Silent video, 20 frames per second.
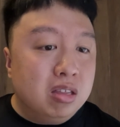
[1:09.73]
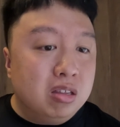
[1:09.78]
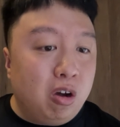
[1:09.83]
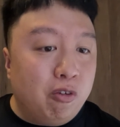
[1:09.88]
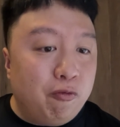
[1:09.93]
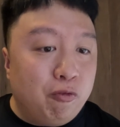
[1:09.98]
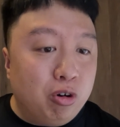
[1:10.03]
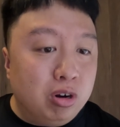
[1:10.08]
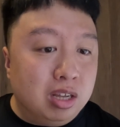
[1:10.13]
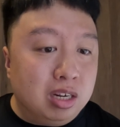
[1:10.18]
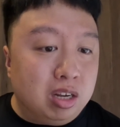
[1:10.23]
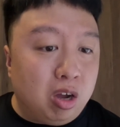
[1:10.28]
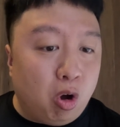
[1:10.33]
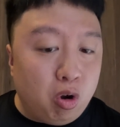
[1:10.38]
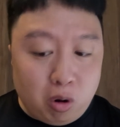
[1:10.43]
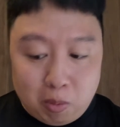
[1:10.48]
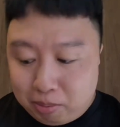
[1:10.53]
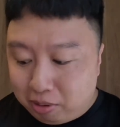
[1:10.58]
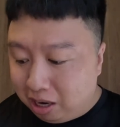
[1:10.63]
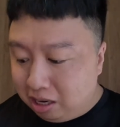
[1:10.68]
So for the
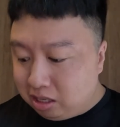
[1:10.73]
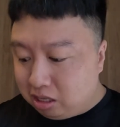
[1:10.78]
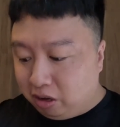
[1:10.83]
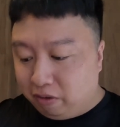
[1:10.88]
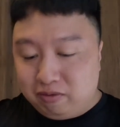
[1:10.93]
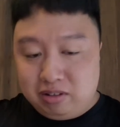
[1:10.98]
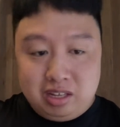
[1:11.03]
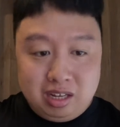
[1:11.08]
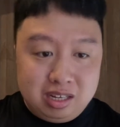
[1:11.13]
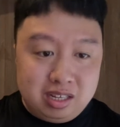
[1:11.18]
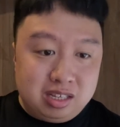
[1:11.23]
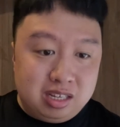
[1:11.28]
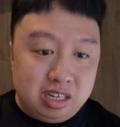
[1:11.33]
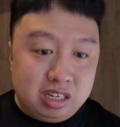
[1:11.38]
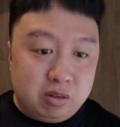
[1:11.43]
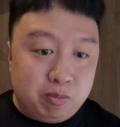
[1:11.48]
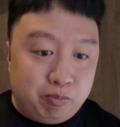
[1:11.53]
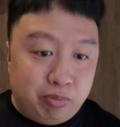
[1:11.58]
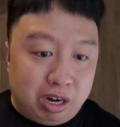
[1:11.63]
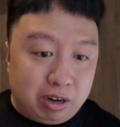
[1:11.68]
total price of just
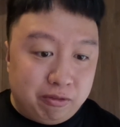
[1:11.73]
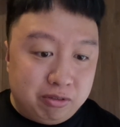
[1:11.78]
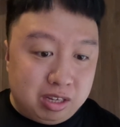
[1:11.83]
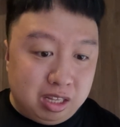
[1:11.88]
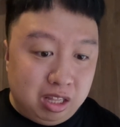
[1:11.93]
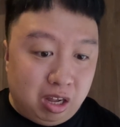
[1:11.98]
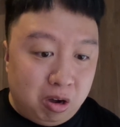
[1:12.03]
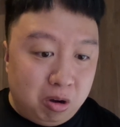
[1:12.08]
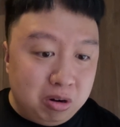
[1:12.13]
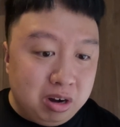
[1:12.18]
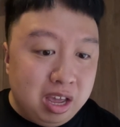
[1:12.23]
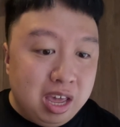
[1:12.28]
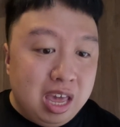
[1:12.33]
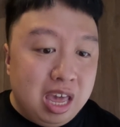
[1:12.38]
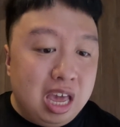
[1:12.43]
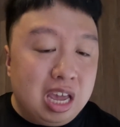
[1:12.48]
this breakfast alone,